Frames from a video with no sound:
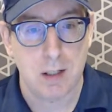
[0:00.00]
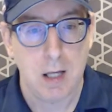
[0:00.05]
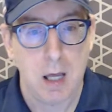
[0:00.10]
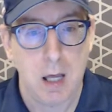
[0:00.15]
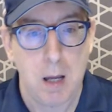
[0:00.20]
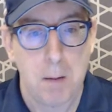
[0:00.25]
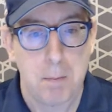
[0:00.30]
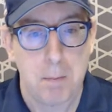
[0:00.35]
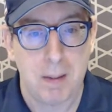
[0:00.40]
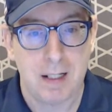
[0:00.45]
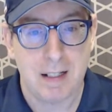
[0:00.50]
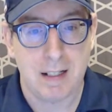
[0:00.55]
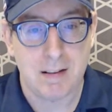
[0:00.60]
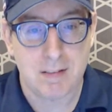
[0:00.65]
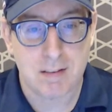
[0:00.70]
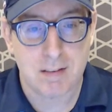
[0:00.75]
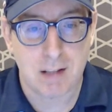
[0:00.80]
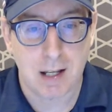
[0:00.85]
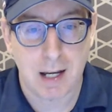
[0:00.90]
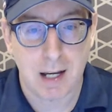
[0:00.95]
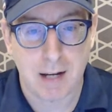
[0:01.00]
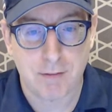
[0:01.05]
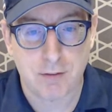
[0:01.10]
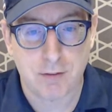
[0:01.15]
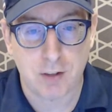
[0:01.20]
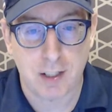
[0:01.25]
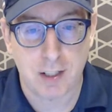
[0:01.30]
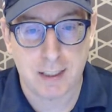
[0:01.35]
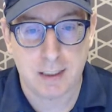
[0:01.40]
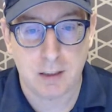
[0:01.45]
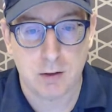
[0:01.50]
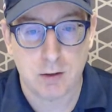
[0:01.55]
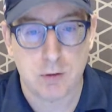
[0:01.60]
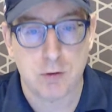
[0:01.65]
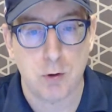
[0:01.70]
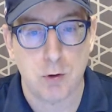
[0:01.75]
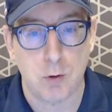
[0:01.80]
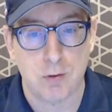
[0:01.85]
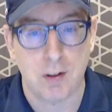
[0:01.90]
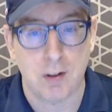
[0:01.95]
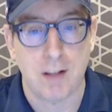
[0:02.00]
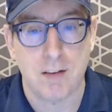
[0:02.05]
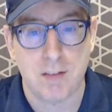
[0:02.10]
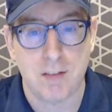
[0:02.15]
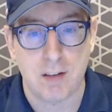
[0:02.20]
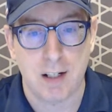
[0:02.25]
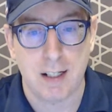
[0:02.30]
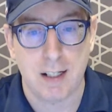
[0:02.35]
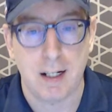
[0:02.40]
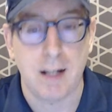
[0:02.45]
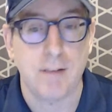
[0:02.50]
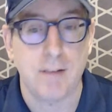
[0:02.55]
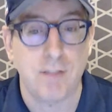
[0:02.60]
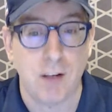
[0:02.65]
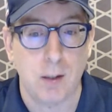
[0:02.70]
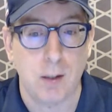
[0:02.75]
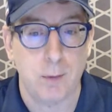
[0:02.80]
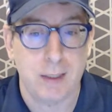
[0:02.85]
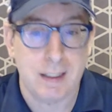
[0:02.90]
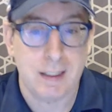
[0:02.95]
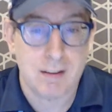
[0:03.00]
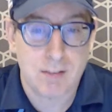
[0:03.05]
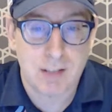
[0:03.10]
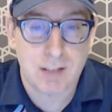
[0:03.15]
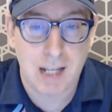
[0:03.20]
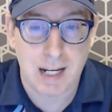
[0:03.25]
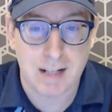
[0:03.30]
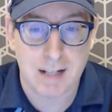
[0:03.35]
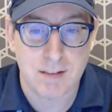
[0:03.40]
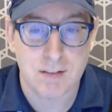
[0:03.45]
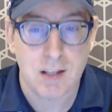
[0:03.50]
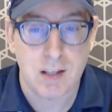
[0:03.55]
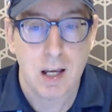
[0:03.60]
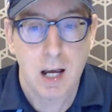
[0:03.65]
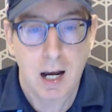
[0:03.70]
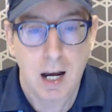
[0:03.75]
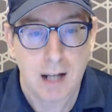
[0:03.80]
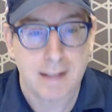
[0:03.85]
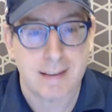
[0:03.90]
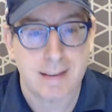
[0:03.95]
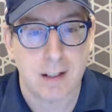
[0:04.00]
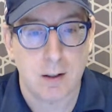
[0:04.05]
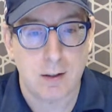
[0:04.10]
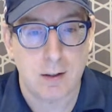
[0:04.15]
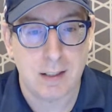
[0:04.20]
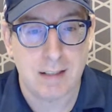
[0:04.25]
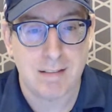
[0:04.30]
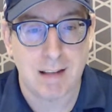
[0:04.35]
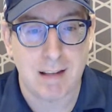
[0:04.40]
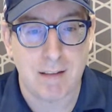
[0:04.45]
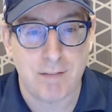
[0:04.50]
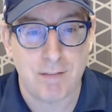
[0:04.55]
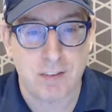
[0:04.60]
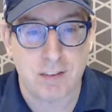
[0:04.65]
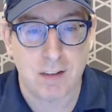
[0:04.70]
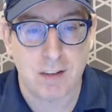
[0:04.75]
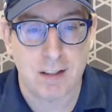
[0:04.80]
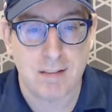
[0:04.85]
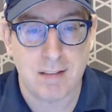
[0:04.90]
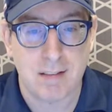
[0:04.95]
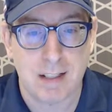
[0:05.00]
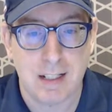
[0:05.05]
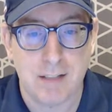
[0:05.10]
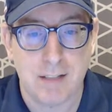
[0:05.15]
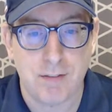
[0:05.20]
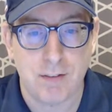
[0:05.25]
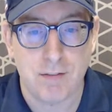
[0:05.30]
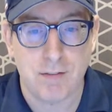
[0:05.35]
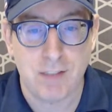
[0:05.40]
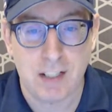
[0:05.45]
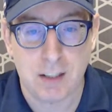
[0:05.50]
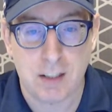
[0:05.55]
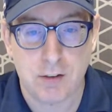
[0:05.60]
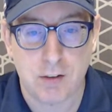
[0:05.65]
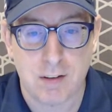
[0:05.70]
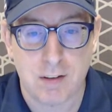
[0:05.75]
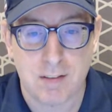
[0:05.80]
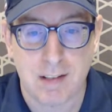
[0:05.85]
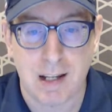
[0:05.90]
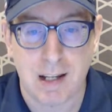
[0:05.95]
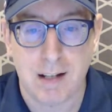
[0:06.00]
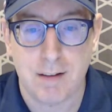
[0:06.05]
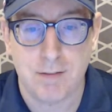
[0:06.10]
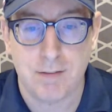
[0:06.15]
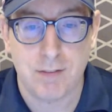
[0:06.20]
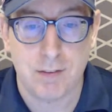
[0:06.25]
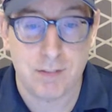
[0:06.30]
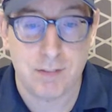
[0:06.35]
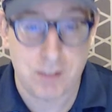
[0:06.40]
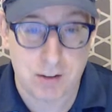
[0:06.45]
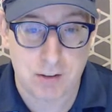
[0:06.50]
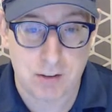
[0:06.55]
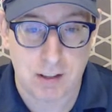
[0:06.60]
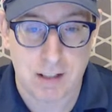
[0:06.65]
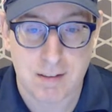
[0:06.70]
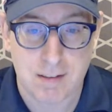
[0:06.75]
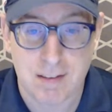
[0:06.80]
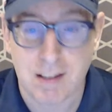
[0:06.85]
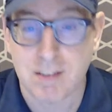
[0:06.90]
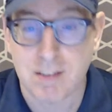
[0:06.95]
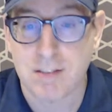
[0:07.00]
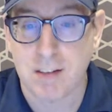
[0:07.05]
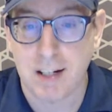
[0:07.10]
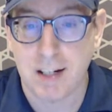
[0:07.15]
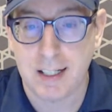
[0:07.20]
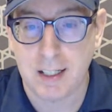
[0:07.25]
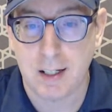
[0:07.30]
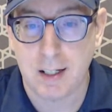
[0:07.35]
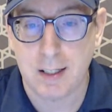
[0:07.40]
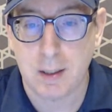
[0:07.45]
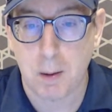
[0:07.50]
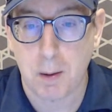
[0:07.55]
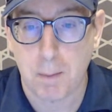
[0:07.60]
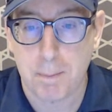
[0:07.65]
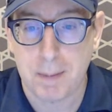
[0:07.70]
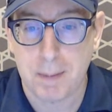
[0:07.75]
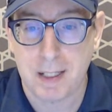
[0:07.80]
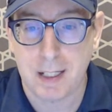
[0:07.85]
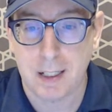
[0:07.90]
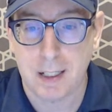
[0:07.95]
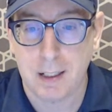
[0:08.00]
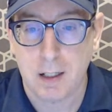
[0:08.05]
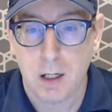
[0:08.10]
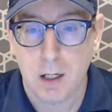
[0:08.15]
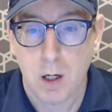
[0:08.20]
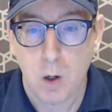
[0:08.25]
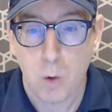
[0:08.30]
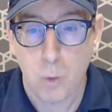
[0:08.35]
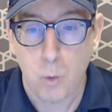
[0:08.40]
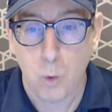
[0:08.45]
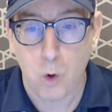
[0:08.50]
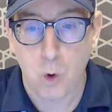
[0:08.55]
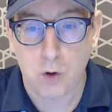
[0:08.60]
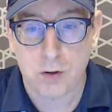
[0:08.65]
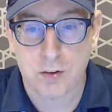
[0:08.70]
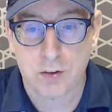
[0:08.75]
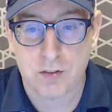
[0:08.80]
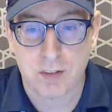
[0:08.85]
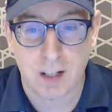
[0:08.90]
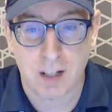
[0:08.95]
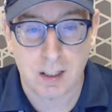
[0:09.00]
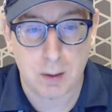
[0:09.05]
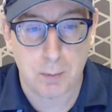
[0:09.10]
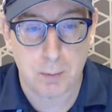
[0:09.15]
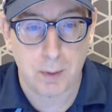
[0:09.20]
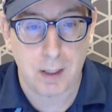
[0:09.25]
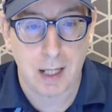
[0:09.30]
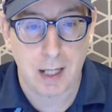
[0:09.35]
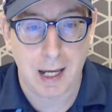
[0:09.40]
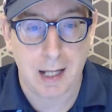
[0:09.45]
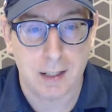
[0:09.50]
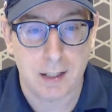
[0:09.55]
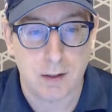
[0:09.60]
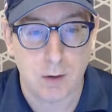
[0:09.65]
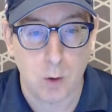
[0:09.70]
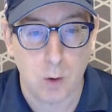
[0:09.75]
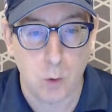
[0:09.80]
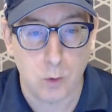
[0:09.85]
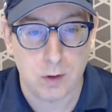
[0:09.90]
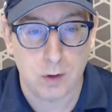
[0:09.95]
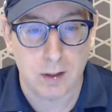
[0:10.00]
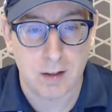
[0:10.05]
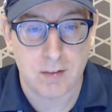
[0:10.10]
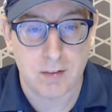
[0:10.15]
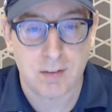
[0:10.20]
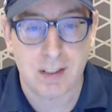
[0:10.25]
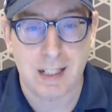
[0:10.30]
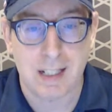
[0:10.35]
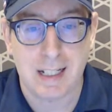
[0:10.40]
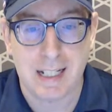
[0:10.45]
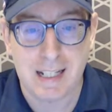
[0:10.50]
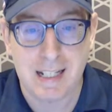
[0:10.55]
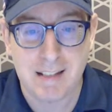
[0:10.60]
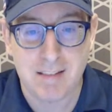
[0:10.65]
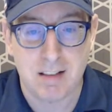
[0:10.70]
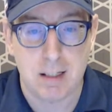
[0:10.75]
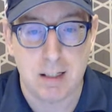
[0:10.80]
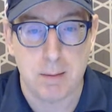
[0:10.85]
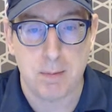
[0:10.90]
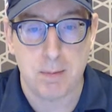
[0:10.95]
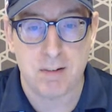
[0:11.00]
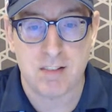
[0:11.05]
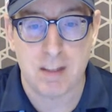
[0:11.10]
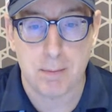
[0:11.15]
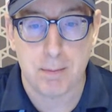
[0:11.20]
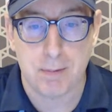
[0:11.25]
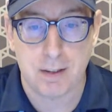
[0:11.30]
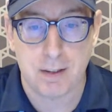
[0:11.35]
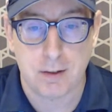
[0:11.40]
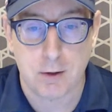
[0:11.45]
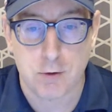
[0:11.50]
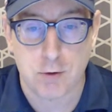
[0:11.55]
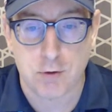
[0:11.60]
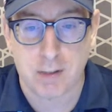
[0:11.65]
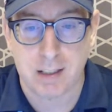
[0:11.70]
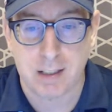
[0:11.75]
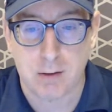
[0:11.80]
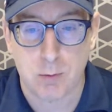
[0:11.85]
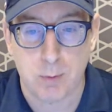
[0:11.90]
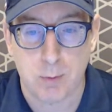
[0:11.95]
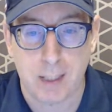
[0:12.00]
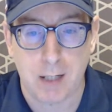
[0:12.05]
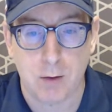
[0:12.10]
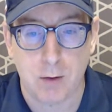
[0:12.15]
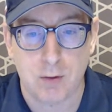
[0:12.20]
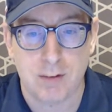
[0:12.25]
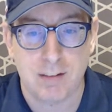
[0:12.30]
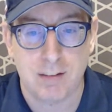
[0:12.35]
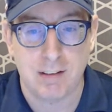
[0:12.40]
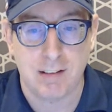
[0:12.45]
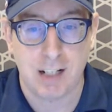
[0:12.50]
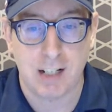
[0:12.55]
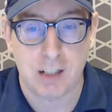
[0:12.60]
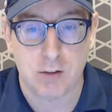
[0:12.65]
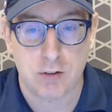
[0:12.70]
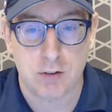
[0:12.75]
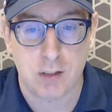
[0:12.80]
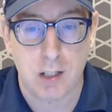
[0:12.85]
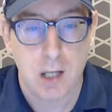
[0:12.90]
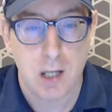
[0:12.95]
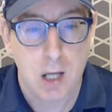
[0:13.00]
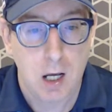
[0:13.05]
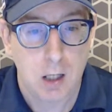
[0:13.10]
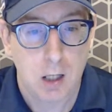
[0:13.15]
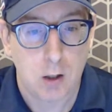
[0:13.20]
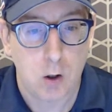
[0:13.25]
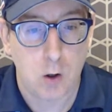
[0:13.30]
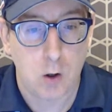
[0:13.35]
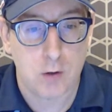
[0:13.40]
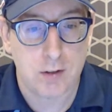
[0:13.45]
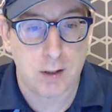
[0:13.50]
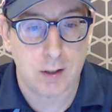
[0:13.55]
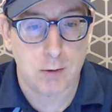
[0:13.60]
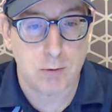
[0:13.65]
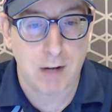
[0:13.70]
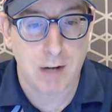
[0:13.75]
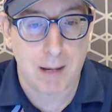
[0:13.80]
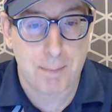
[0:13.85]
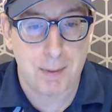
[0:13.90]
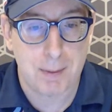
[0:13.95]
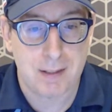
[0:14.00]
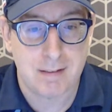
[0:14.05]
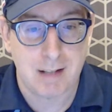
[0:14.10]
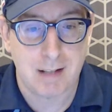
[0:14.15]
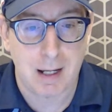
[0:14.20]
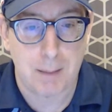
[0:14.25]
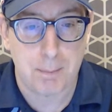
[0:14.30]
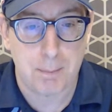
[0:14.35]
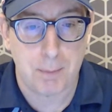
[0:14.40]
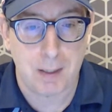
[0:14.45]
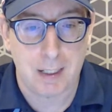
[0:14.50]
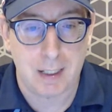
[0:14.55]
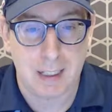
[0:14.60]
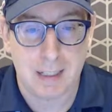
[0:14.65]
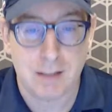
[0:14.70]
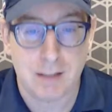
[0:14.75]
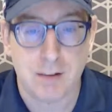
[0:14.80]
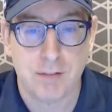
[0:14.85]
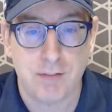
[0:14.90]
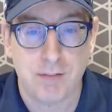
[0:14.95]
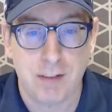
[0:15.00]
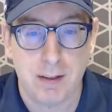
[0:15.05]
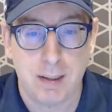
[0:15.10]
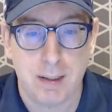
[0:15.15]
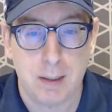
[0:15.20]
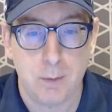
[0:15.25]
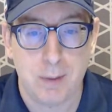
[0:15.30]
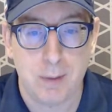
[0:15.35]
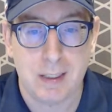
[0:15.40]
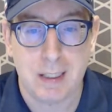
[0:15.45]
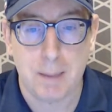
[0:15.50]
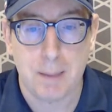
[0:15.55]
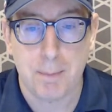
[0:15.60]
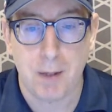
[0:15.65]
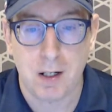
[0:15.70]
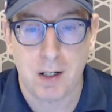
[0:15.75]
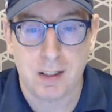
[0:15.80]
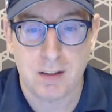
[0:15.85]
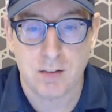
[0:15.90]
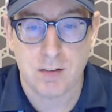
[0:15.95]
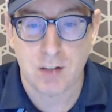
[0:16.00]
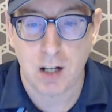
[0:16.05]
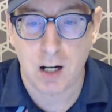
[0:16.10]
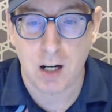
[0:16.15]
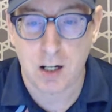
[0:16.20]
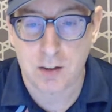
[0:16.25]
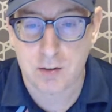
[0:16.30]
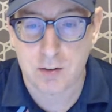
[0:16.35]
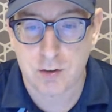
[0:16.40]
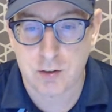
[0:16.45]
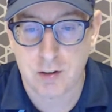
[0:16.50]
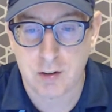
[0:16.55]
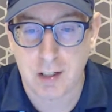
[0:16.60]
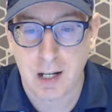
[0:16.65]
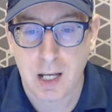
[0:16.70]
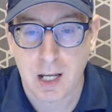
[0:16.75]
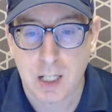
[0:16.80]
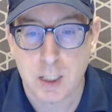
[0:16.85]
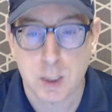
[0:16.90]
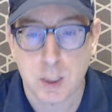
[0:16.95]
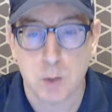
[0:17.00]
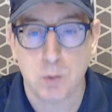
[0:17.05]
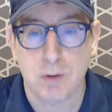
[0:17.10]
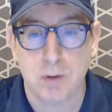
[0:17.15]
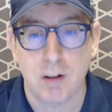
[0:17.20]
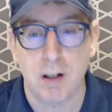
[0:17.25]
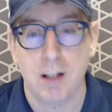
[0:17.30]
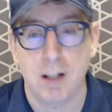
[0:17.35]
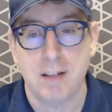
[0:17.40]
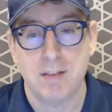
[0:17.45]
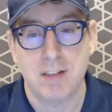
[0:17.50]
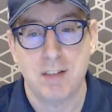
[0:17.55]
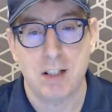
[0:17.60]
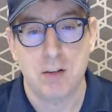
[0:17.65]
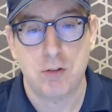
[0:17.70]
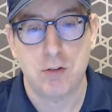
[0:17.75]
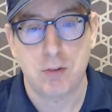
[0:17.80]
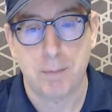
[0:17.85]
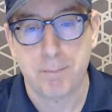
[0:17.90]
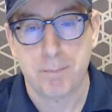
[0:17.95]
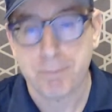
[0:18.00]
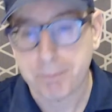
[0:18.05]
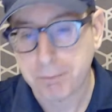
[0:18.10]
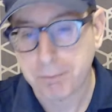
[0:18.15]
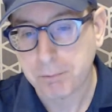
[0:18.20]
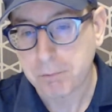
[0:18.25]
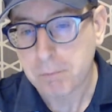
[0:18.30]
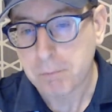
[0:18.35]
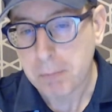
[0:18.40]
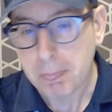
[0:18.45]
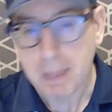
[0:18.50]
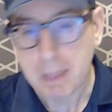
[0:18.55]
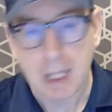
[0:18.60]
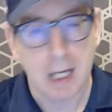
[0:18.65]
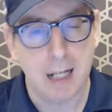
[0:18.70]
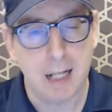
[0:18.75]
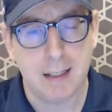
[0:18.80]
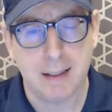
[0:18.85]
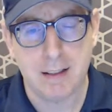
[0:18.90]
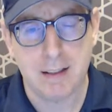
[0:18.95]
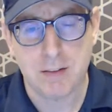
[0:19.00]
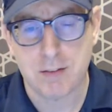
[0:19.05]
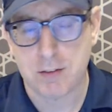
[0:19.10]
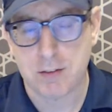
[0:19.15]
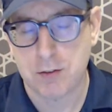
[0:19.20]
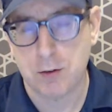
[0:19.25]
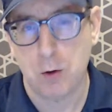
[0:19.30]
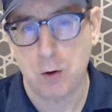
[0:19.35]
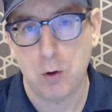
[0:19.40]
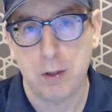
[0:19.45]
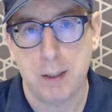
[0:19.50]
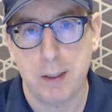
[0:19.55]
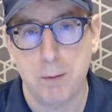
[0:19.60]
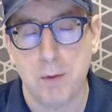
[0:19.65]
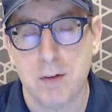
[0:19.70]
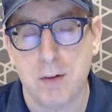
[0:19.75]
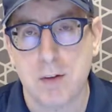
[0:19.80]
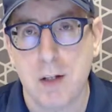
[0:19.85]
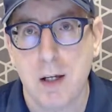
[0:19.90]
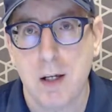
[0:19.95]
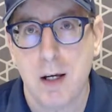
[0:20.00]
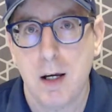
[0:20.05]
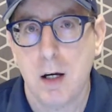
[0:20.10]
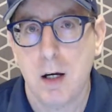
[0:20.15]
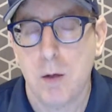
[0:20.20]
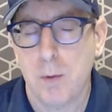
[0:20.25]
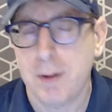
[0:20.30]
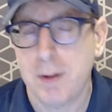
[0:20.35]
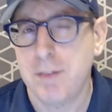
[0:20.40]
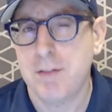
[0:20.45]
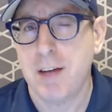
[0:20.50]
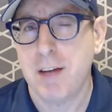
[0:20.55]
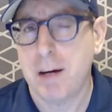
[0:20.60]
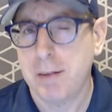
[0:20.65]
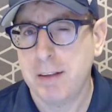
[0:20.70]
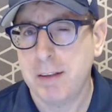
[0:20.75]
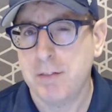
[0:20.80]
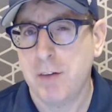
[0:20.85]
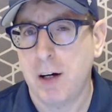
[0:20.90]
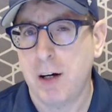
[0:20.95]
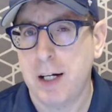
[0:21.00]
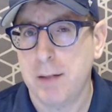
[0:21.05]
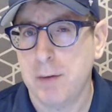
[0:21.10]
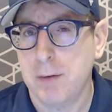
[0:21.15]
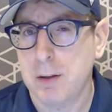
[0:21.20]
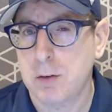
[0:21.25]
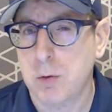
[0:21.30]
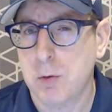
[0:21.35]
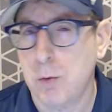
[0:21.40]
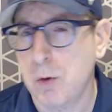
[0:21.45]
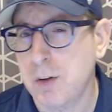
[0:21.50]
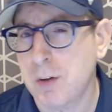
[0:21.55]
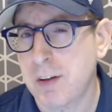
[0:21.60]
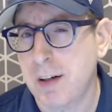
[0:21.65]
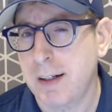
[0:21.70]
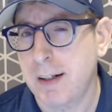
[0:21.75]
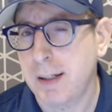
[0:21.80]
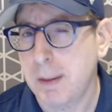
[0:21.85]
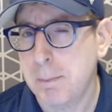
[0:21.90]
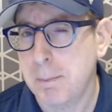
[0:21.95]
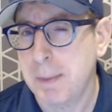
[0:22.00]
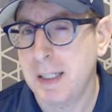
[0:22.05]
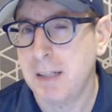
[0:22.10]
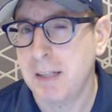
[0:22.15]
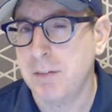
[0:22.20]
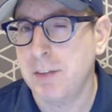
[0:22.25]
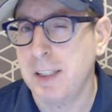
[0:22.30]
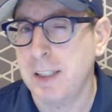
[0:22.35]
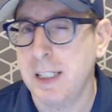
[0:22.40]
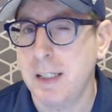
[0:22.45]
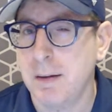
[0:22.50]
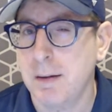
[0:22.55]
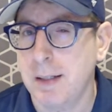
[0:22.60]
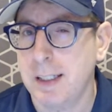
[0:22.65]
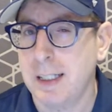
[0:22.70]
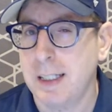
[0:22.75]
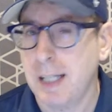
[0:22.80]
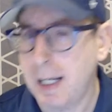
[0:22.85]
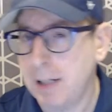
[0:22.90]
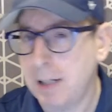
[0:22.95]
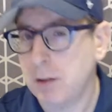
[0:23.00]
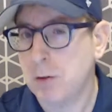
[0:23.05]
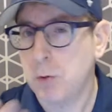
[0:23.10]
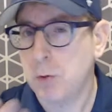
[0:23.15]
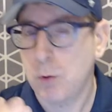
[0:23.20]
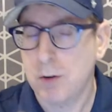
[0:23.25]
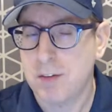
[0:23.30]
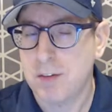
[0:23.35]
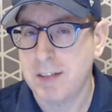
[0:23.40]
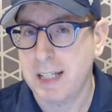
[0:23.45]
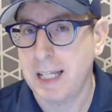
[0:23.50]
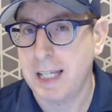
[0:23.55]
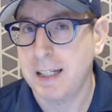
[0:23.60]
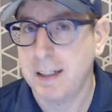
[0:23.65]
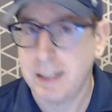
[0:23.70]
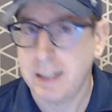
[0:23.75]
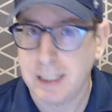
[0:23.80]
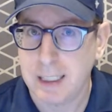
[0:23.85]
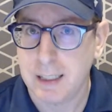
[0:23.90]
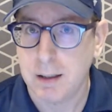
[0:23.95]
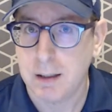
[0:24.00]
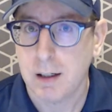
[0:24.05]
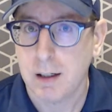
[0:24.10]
Police have tightened controls on cyanide following this case. Authorities emphasised the need for vigilance, as cyanide, being water-soluble and odourless, can easily be slipped into drinks without detection, causing rapid death by interfering with the body's oxygen utilisation. And this story went very viral towards kind of the middle of the year and towards the end of the year.